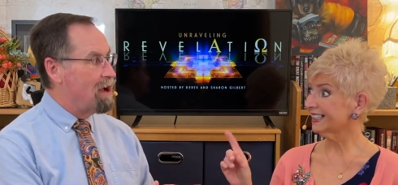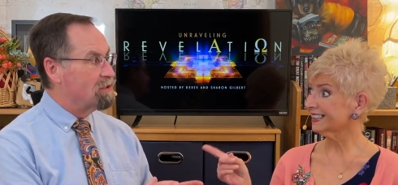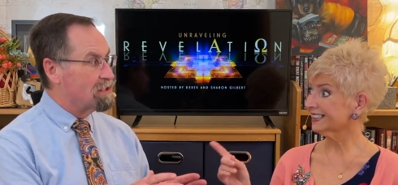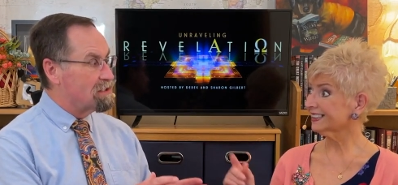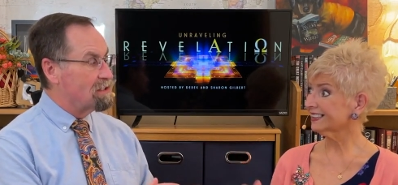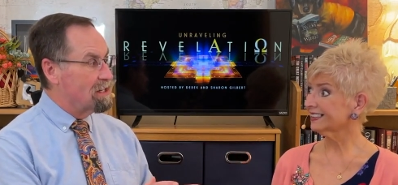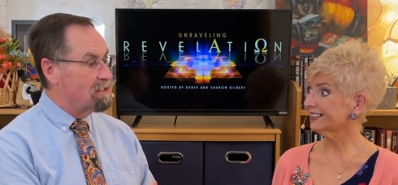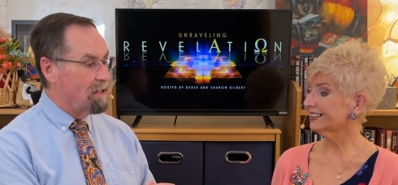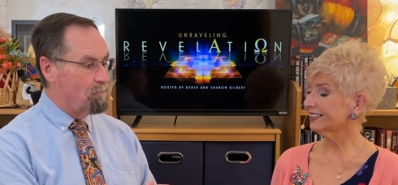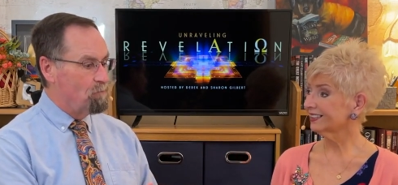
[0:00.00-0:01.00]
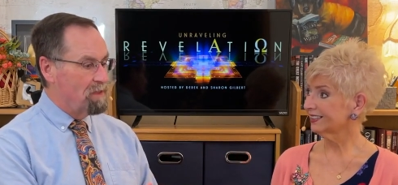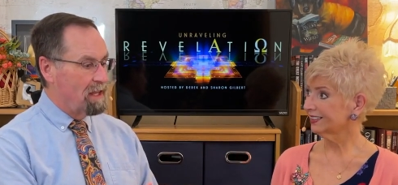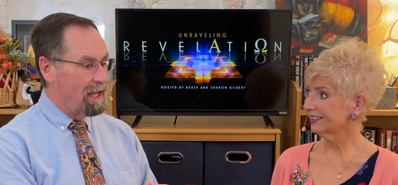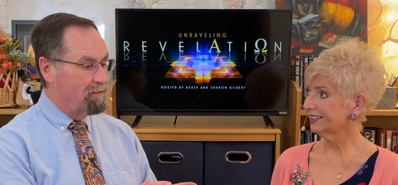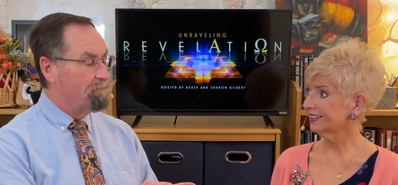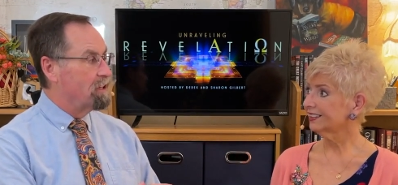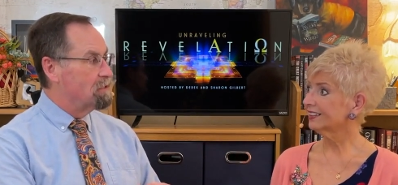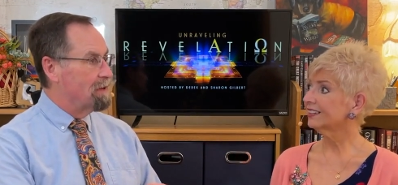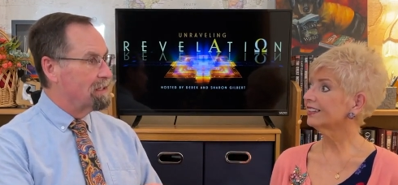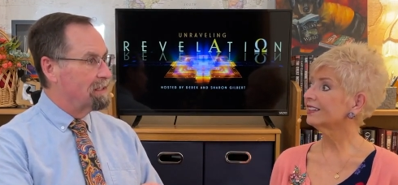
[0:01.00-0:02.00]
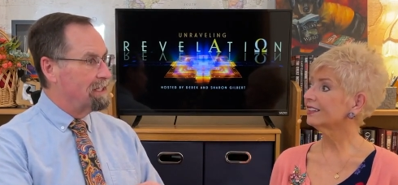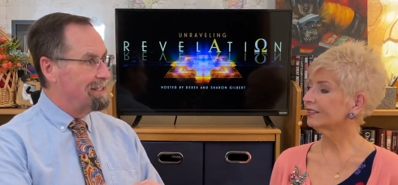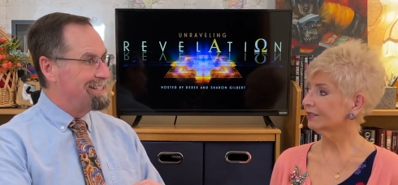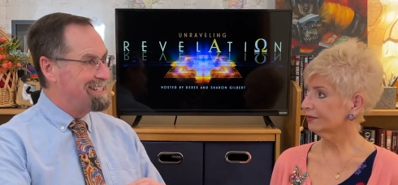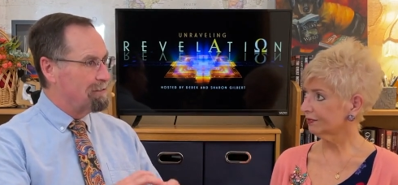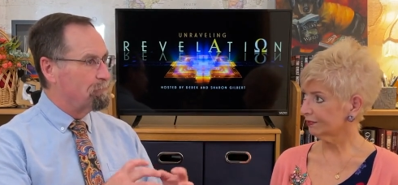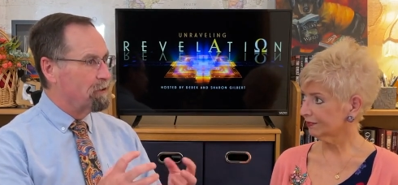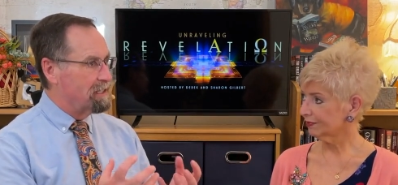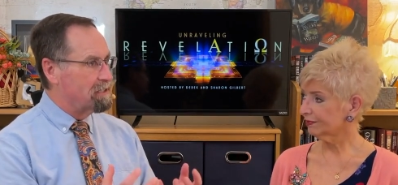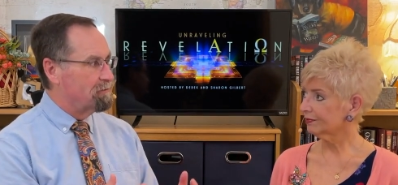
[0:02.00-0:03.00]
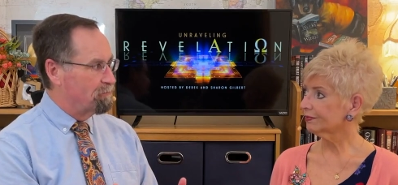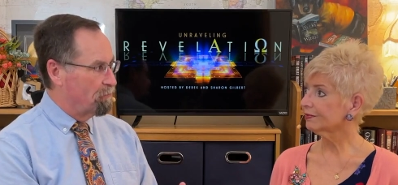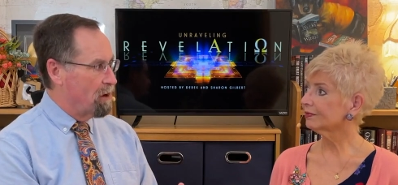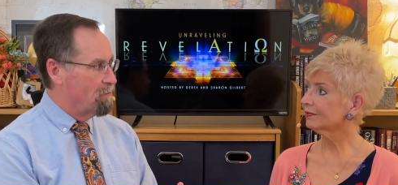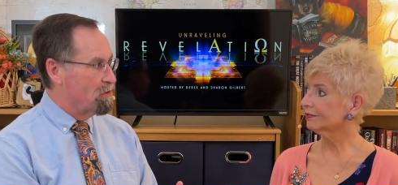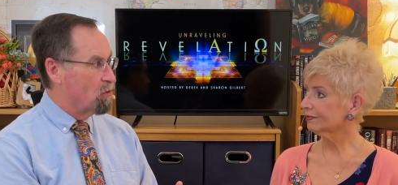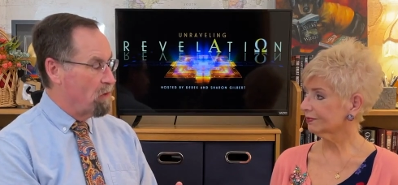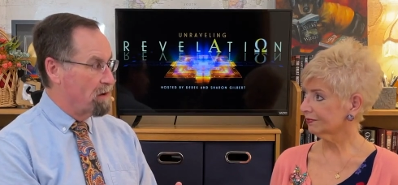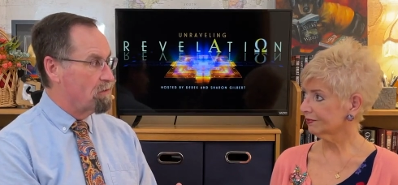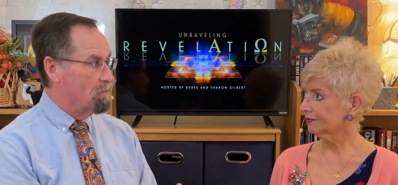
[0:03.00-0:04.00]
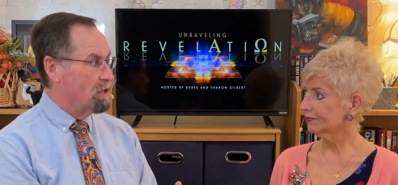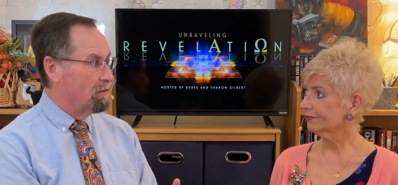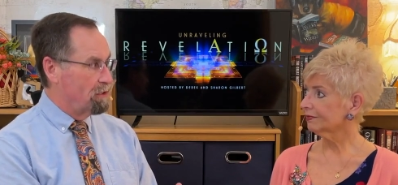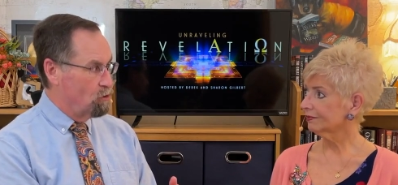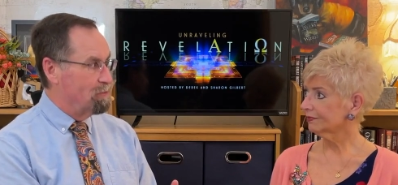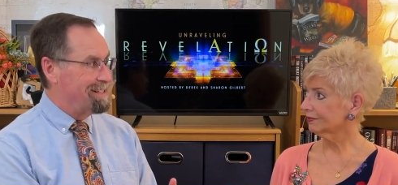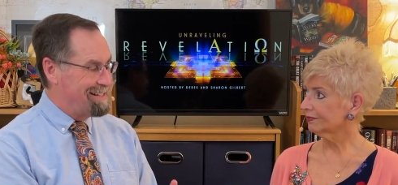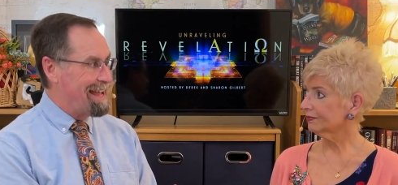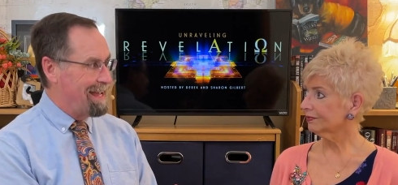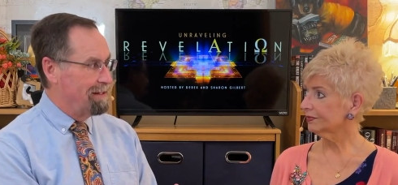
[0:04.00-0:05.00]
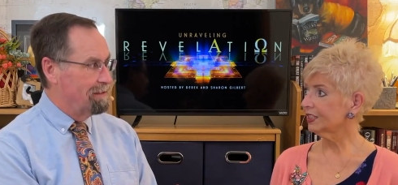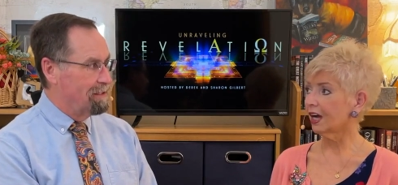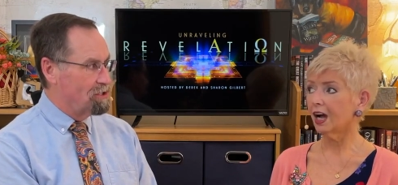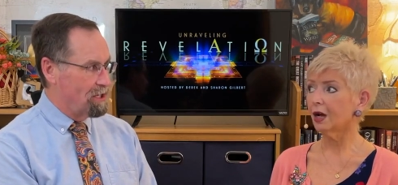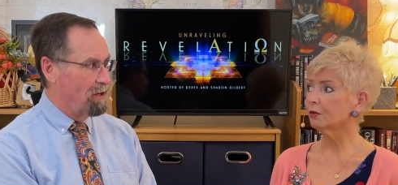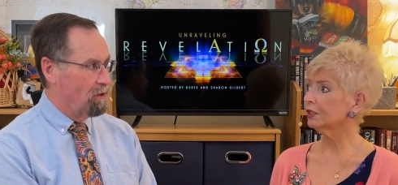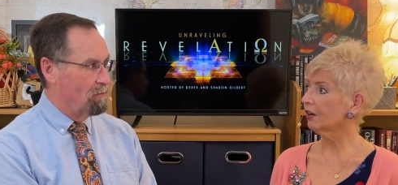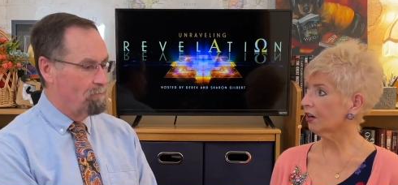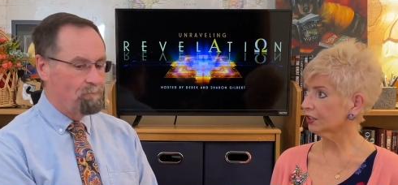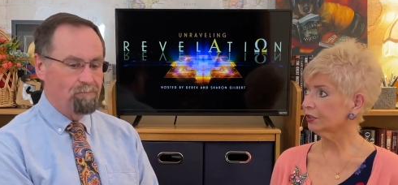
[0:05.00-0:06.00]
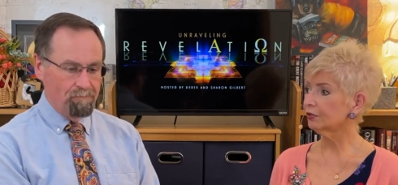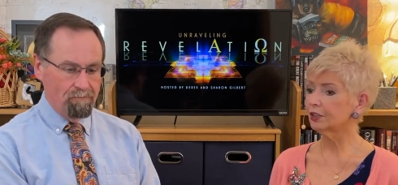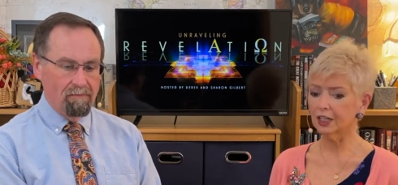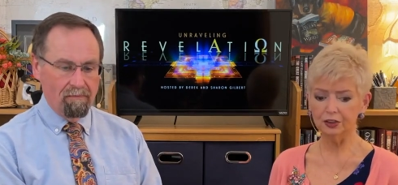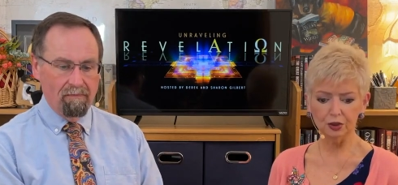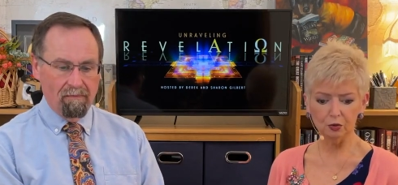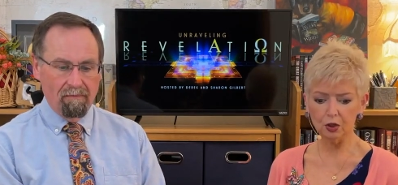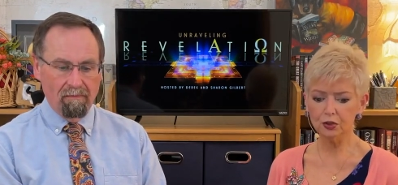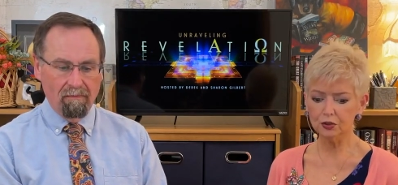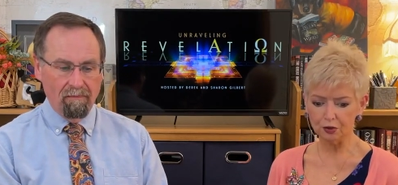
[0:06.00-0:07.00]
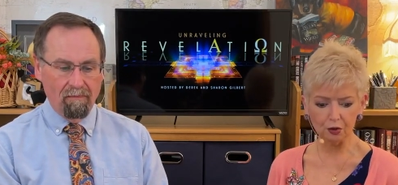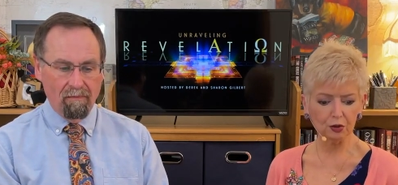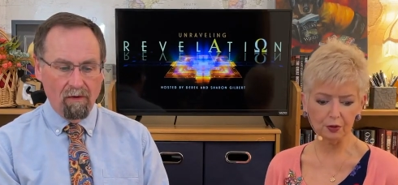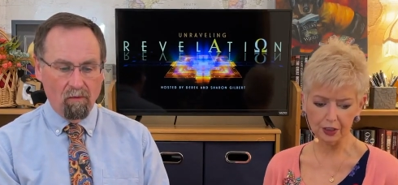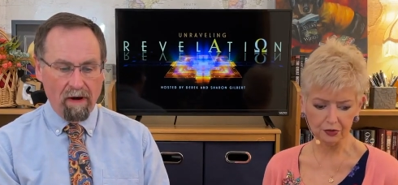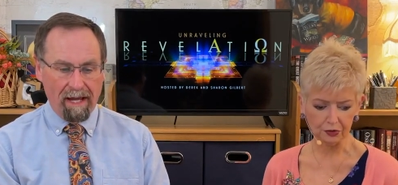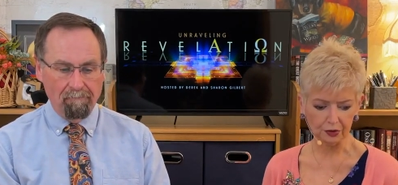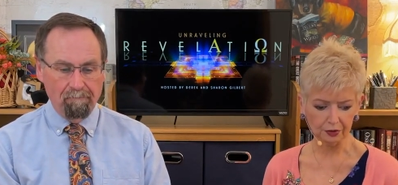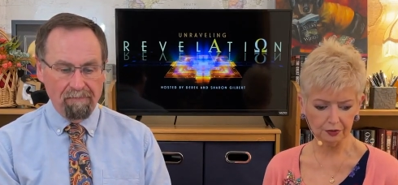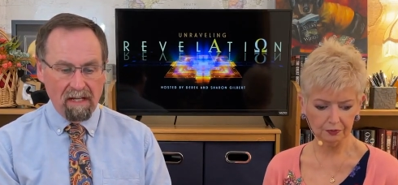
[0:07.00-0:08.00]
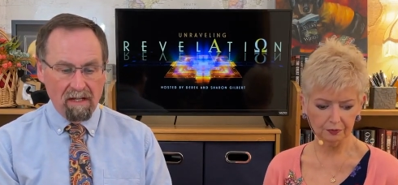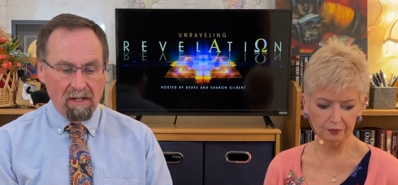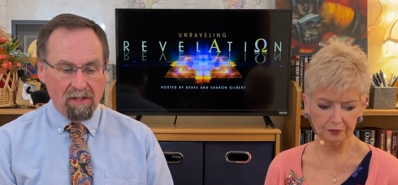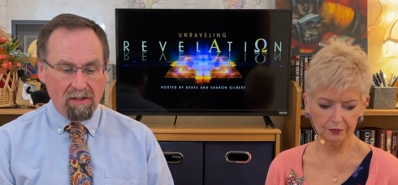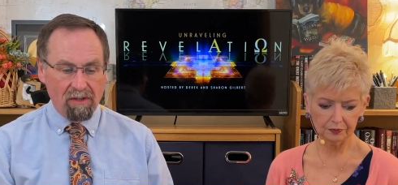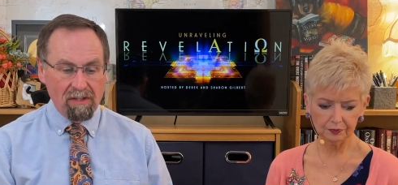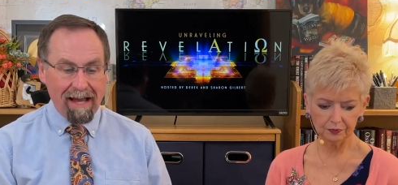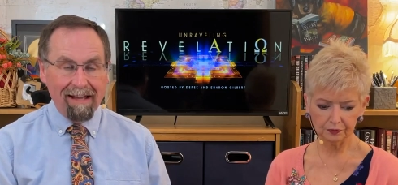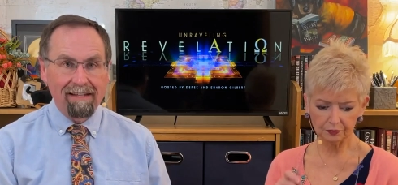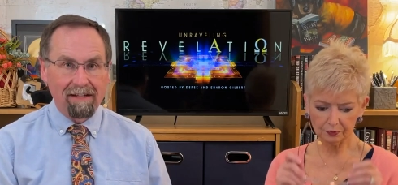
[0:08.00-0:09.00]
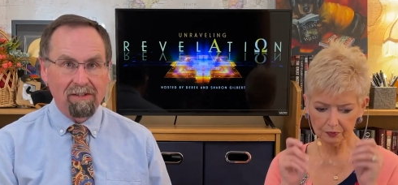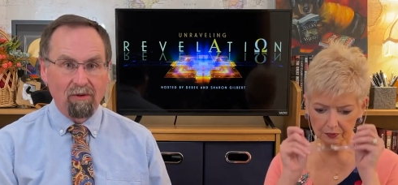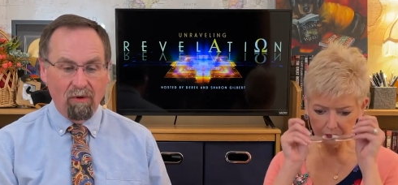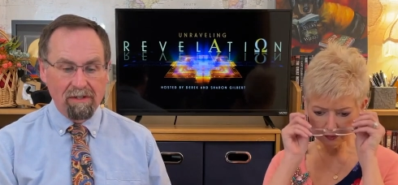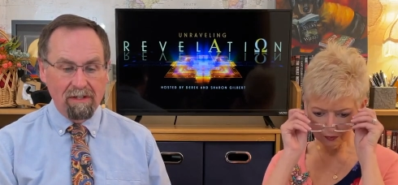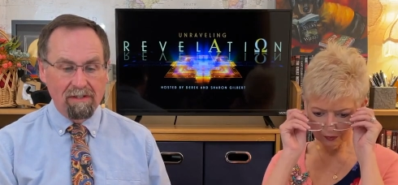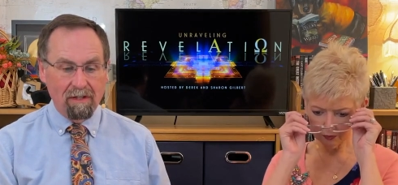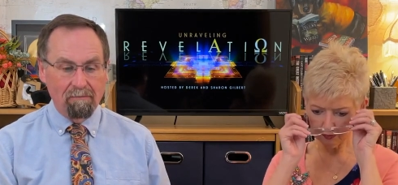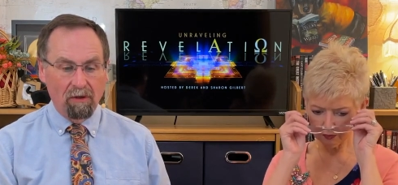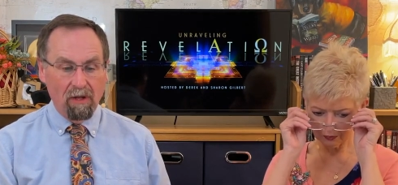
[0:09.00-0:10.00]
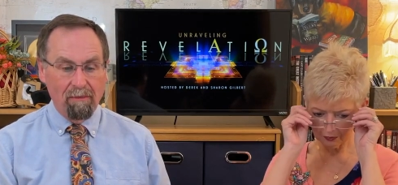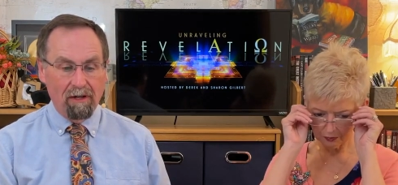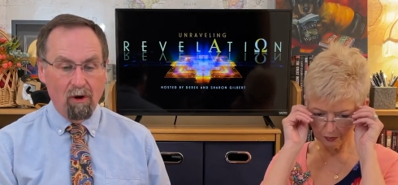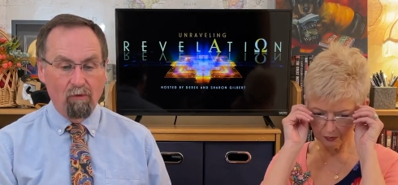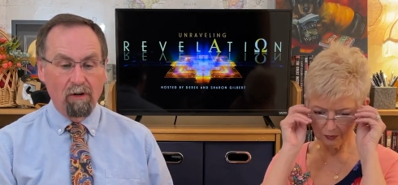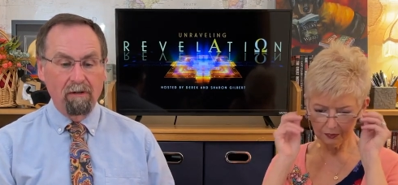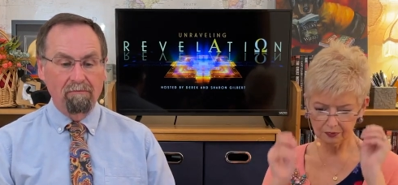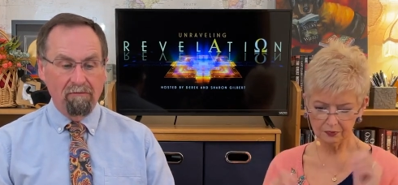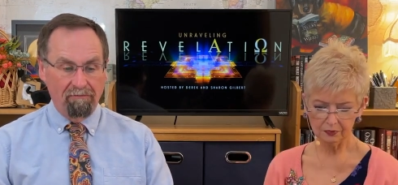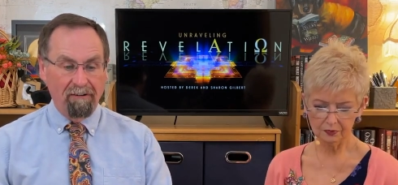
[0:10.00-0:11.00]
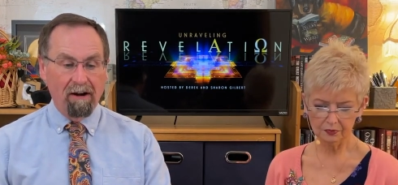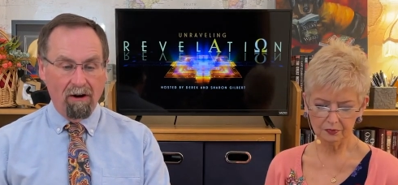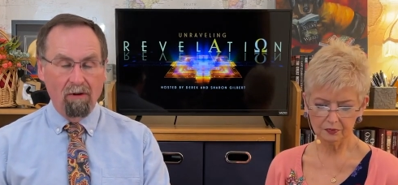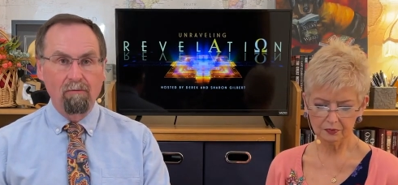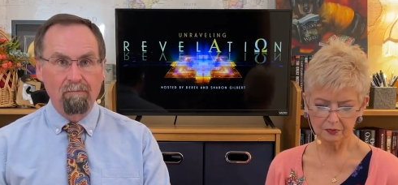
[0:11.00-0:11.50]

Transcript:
Speaker 1: distinct and fundamentally different from the run of the mill human dead. Yeah, I would
Speaker 2: argue that you are so correct, right. sir.
Speaker 1: So, this context, of course, is a polemic over Pharaoh